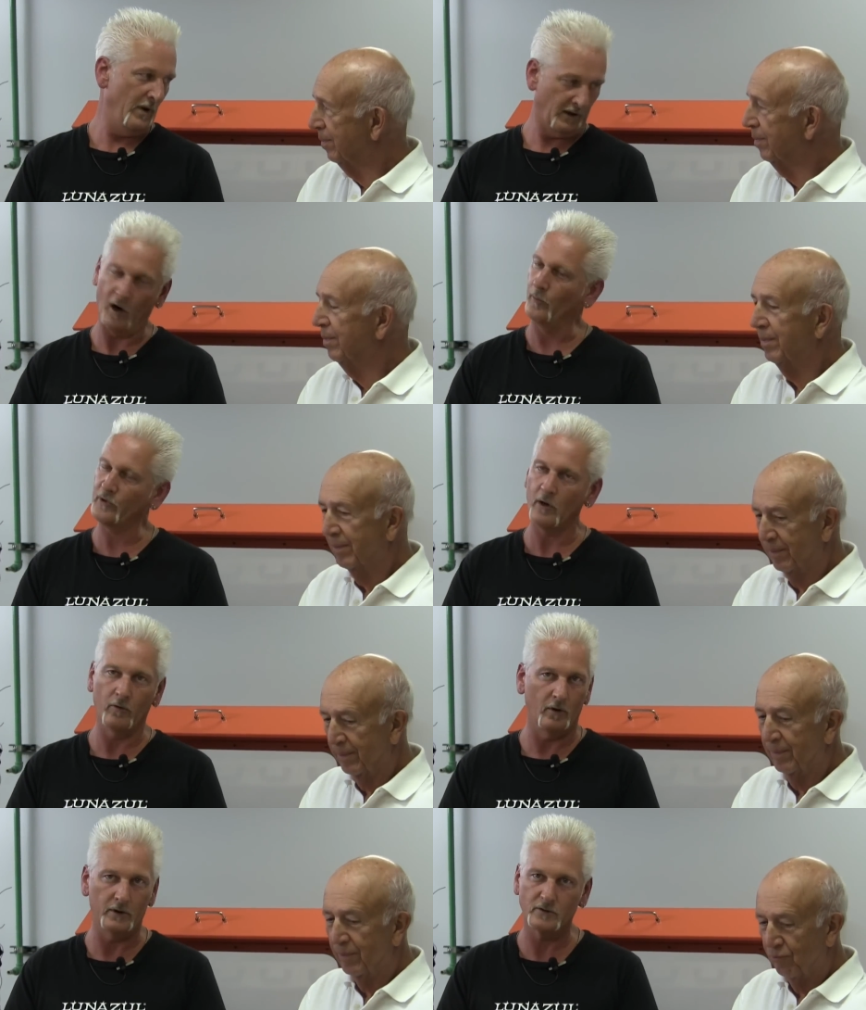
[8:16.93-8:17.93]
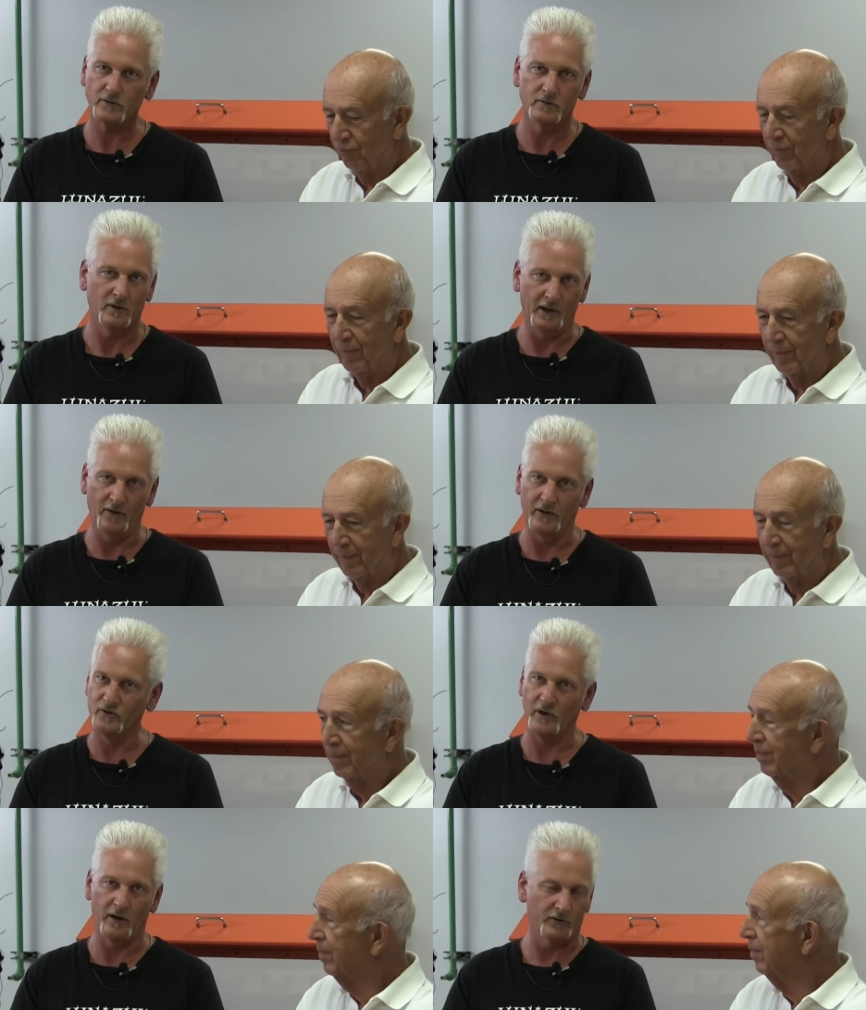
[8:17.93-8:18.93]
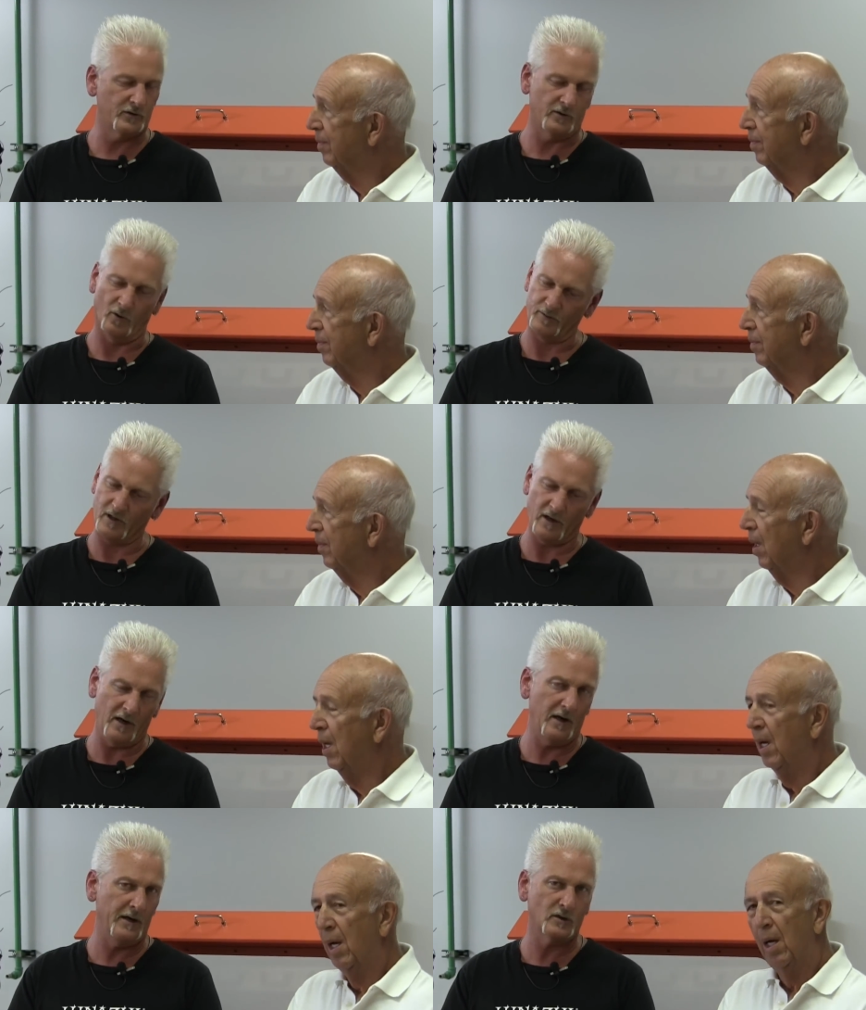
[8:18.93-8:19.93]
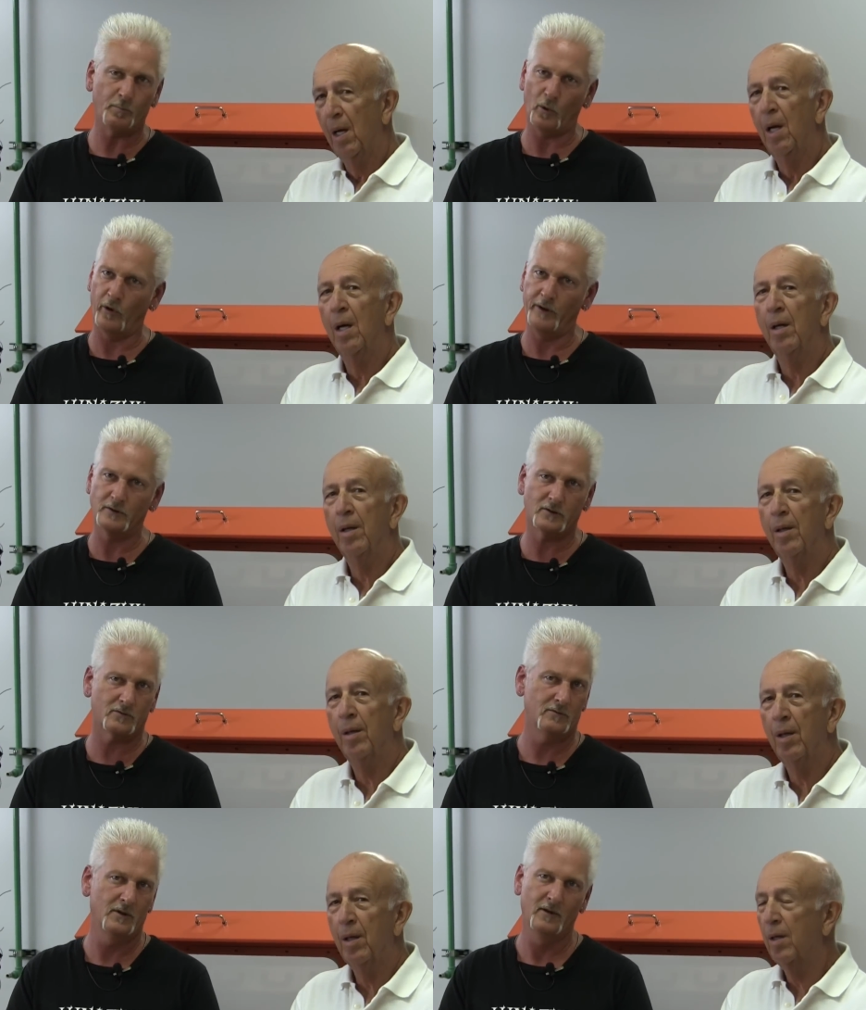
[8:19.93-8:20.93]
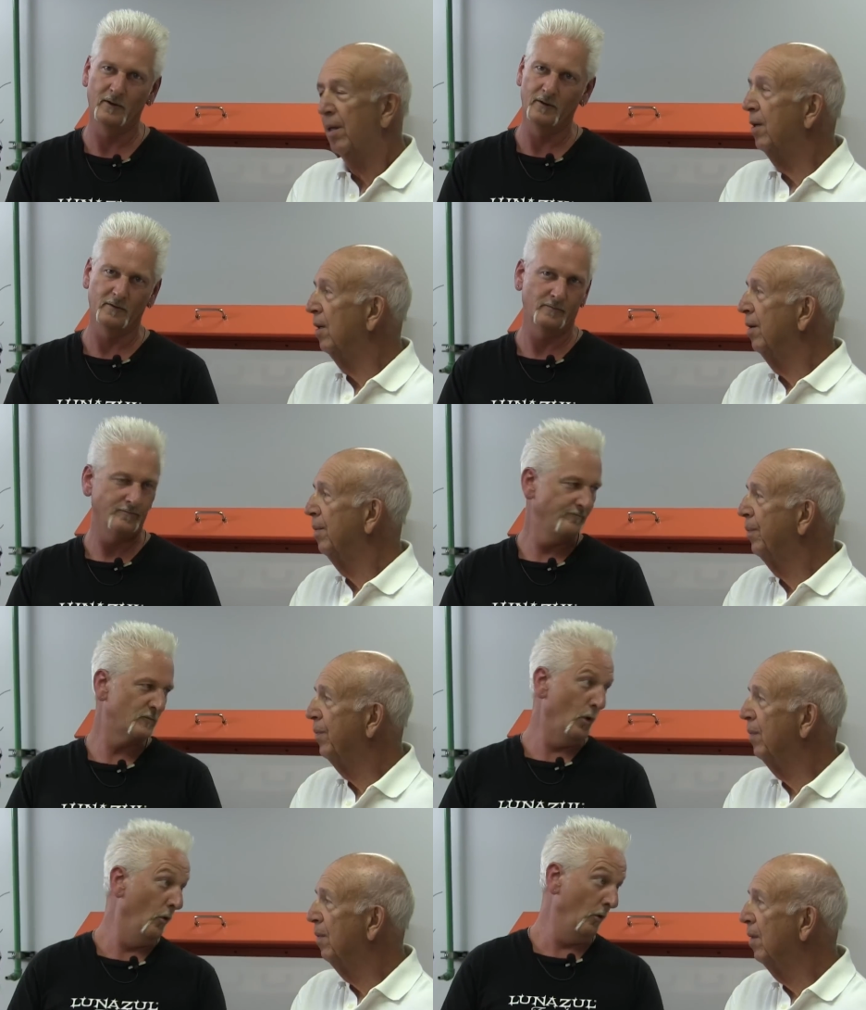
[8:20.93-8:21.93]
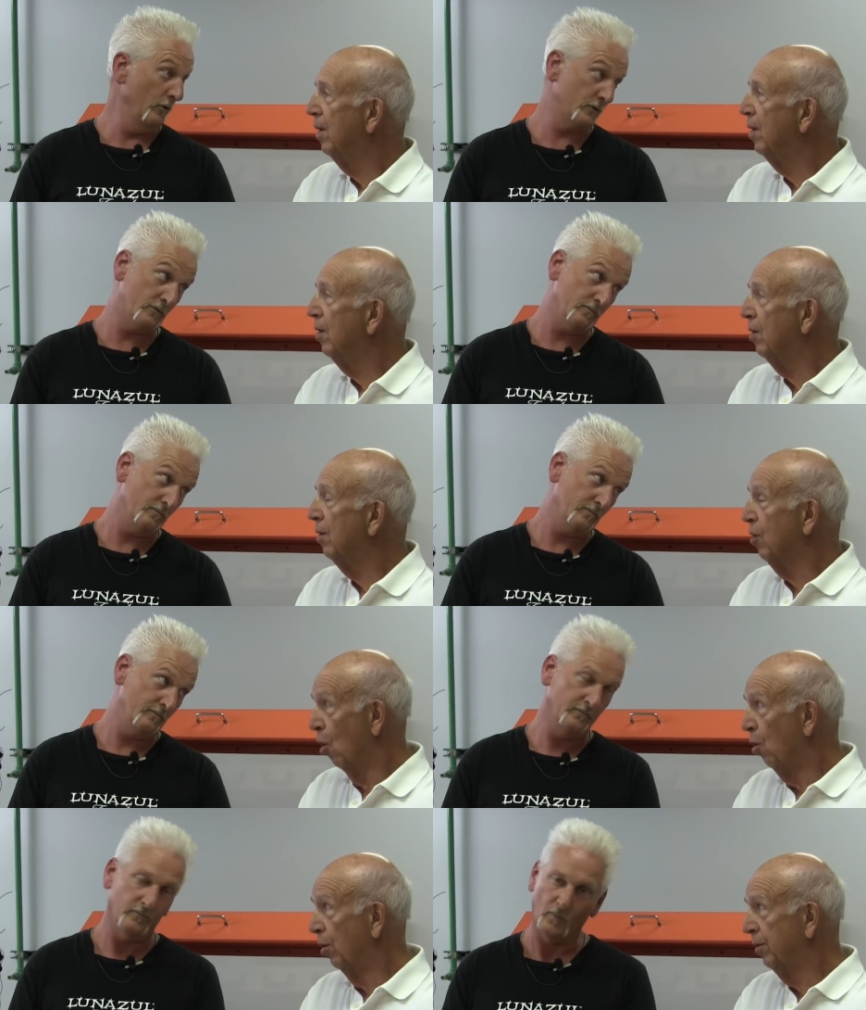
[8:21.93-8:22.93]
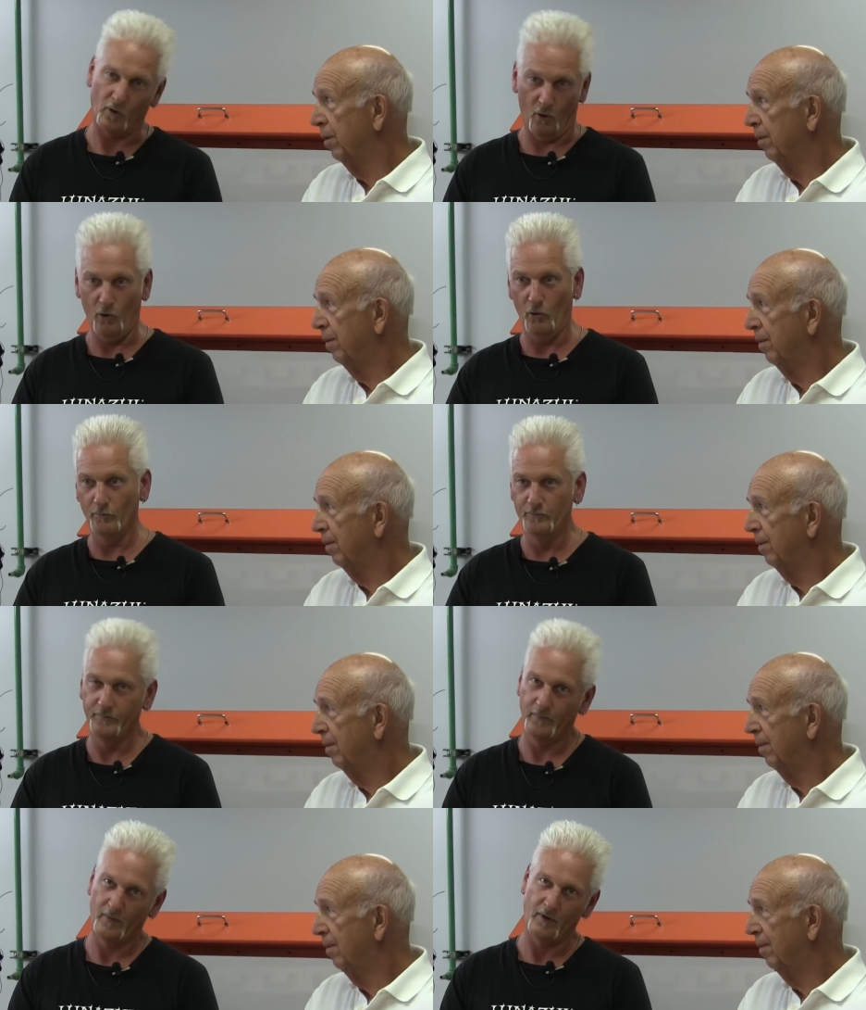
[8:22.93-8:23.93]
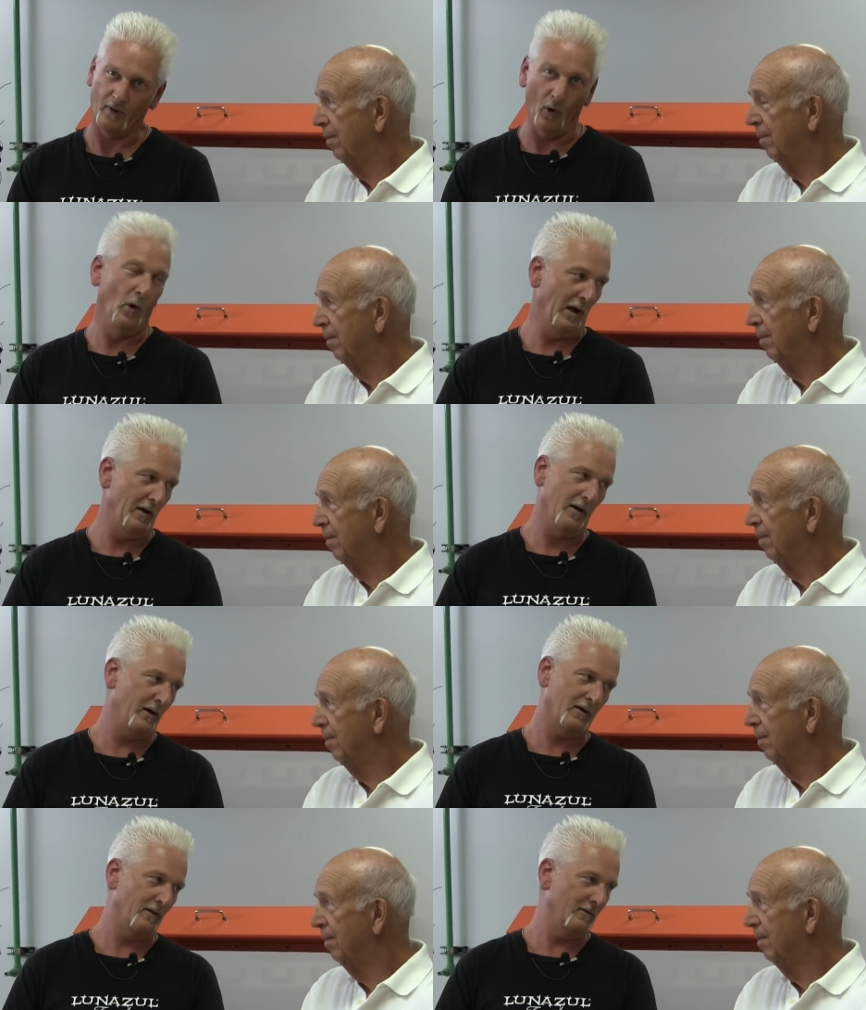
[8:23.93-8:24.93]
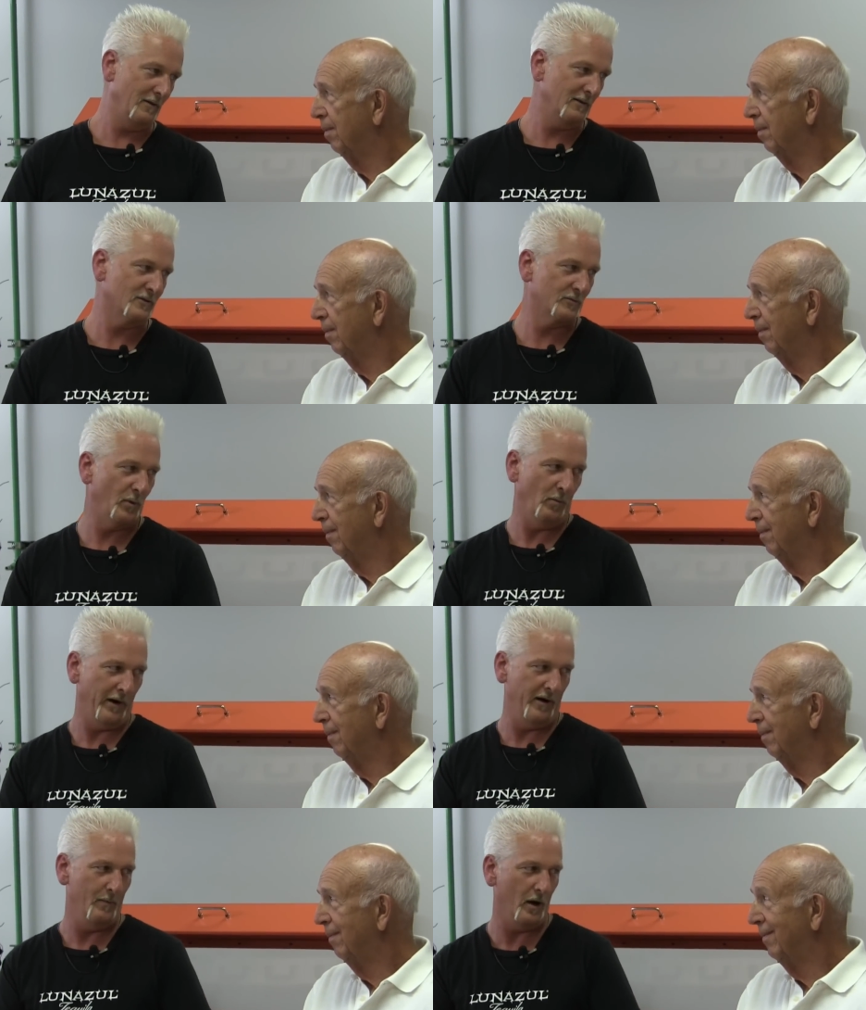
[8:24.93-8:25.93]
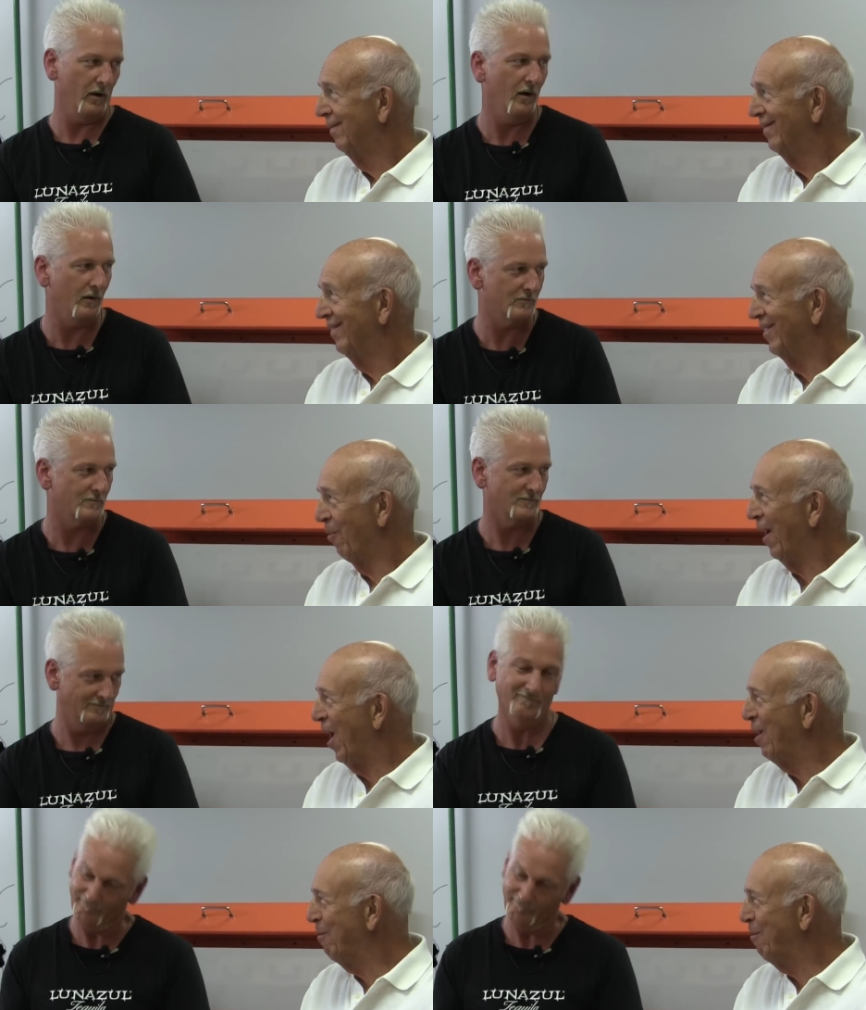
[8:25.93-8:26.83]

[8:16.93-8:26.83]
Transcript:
Speaker 1: It comes out nice. Anything stainless steel. Tags, plates tools. Gold? Gold. Gold, I ain't gonna, I'll just put my name on that. Right,